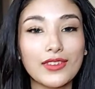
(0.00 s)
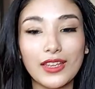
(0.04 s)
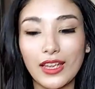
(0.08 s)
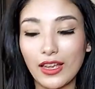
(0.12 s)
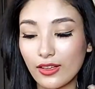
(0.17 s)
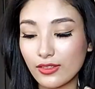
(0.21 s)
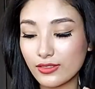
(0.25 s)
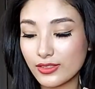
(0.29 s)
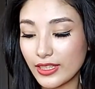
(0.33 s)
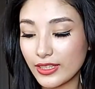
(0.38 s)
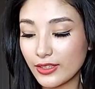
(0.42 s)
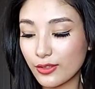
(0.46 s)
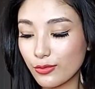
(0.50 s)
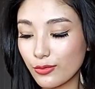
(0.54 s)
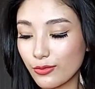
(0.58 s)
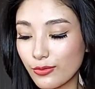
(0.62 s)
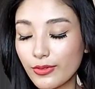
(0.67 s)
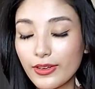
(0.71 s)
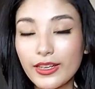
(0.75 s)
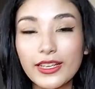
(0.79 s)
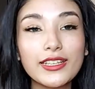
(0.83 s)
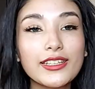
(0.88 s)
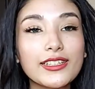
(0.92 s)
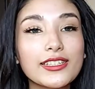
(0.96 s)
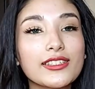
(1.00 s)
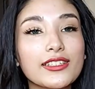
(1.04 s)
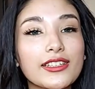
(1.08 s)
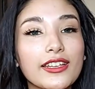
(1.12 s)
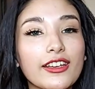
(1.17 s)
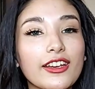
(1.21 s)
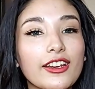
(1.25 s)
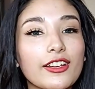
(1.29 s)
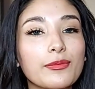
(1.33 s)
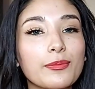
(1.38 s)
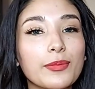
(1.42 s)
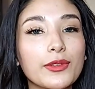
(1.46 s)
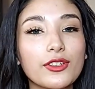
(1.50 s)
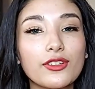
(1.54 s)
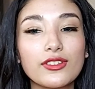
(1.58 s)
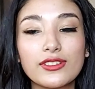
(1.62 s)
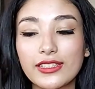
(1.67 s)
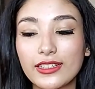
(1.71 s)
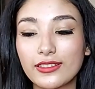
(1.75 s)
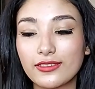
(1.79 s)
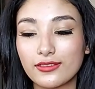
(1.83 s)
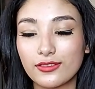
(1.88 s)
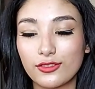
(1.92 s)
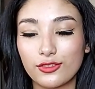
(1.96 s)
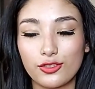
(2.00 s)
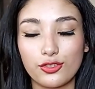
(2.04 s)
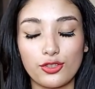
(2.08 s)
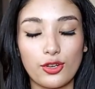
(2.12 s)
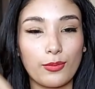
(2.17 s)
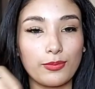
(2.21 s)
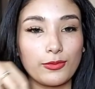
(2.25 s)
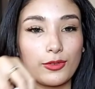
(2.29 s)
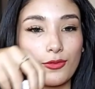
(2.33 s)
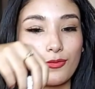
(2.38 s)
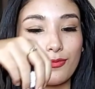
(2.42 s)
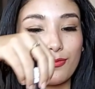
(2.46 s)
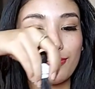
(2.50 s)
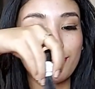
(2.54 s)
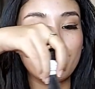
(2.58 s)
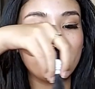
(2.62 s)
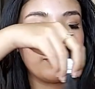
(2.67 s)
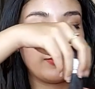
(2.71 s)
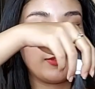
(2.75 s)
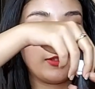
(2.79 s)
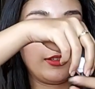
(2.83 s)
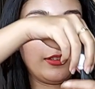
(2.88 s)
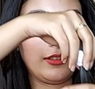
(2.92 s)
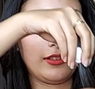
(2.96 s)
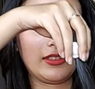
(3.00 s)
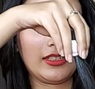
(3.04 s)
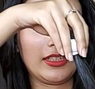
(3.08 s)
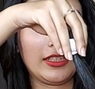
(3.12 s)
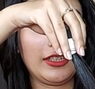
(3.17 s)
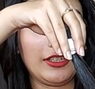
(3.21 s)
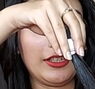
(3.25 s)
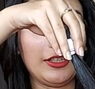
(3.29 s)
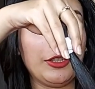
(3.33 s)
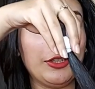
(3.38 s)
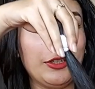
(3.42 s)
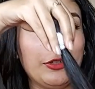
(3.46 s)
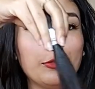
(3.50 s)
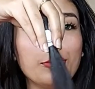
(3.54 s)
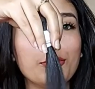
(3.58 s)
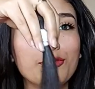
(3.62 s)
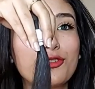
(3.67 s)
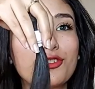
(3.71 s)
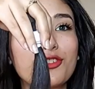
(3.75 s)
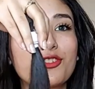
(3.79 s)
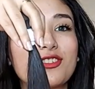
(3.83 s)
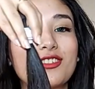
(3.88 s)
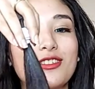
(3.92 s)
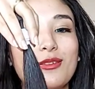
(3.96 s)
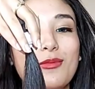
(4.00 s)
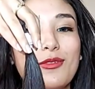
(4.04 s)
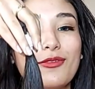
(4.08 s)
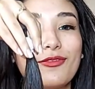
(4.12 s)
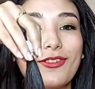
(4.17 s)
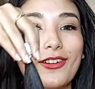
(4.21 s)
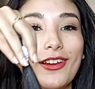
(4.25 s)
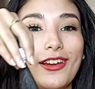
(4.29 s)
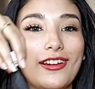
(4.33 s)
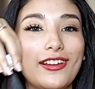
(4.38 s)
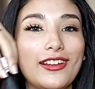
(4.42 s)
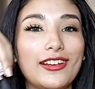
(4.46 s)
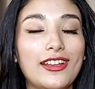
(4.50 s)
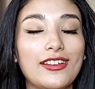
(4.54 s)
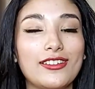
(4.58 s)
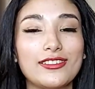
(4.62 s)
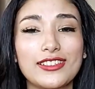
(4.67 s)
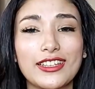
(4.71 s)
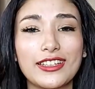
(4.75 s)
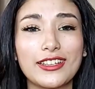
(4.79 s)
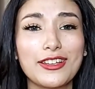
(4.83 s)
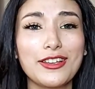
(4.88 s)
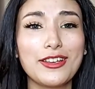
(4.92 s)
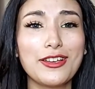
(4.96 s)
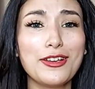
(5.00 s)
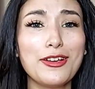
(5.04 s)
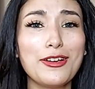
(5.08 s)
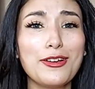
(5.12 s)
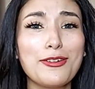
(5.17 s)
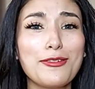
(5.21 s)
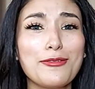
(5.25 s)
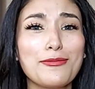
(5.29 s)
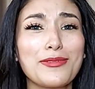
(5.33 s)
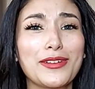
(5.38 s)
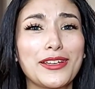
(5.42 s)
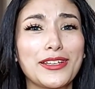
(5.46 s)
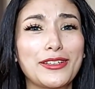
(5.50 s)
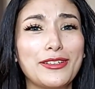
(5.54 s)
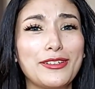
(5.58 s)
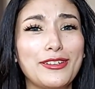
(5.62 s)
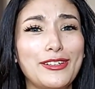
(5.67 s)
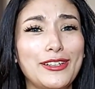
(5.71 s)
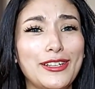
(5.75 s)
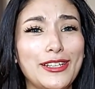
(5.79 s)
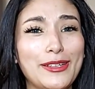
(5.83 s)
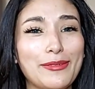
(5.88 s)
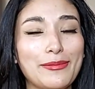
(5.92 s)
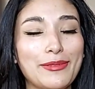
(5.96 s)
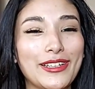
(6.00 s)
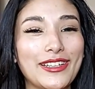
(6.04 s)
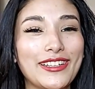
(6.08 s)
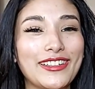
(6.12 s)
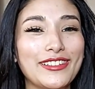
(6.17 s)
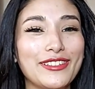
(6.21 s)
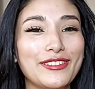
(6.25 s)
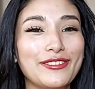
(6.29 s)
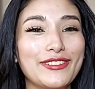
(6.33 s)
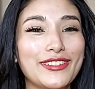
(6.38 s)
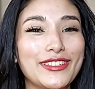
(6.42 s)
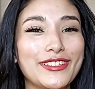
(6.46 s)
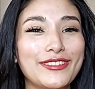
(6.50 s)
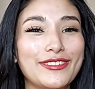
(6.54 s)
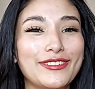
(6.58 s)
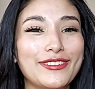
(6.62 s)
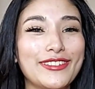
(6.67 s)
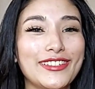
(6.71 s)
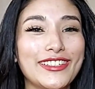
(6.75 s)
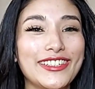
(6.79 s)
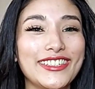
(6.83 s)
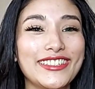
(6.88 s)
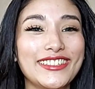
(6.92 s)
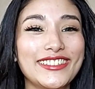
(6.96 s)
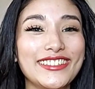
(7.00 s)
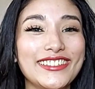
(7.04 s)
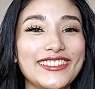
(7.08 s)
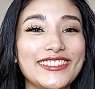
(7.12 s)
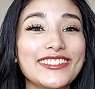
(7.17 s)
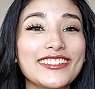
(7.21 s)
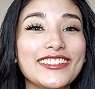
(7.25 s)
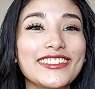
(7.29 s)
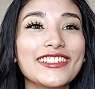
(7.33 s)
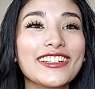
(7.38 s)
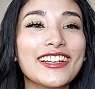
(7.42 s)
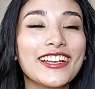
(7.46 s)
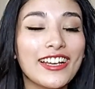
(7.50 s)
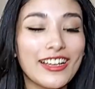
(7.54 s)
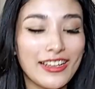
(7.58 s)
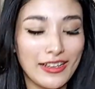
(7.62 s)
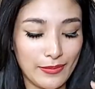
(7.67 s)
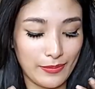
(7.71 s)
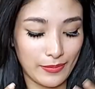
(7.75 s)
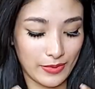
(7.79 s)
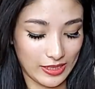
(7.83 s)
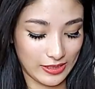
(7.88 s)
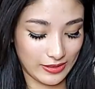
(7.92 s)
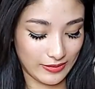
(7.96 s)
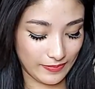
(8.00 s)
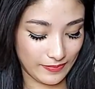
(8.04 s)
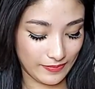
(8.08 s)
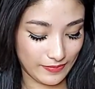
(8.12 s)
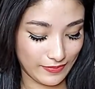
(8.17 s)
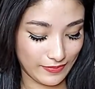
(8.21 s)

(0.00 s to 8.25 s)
I was like really scared because I chopped off a huge sum of hair and I was like, oh my god, am I gonna regret it? But